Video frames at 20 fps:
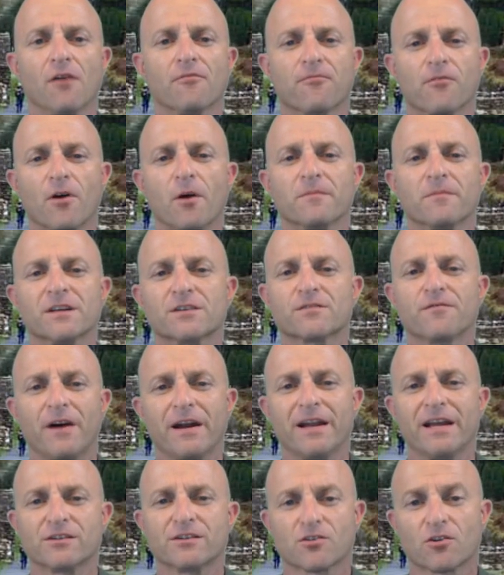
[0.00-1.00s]
from this
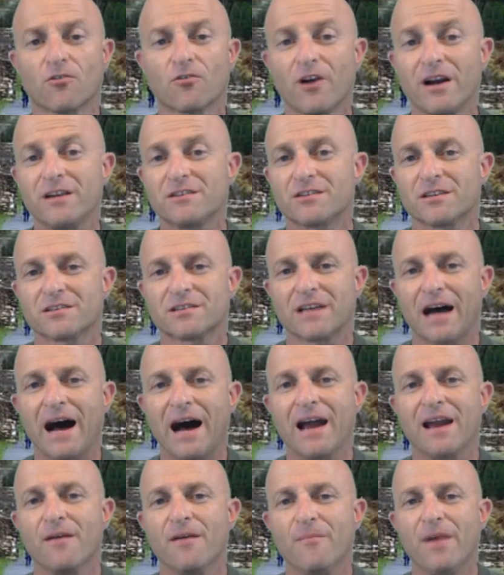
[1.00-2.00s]
financial crisis, the
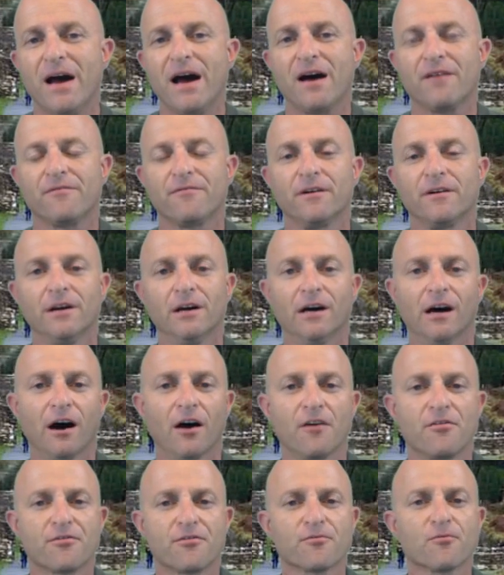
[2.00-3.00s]

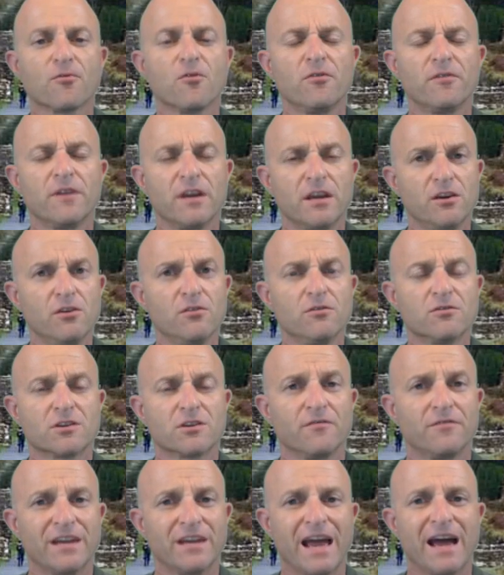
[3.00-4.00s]
IMF, through the use
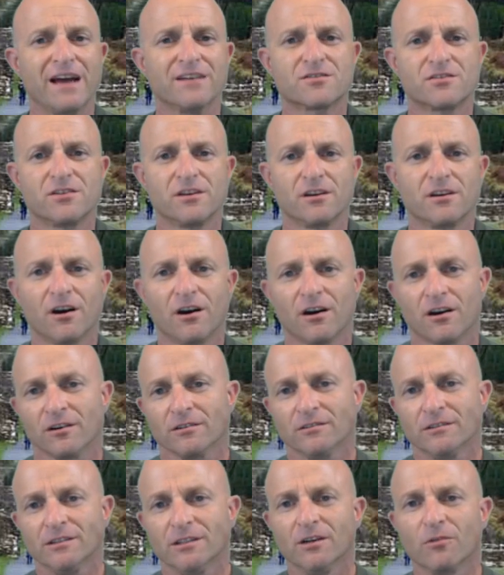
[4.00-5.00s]
of the
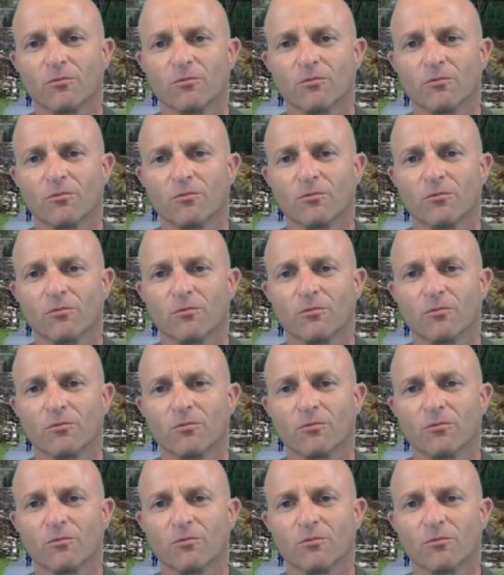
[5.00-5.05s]
SDR,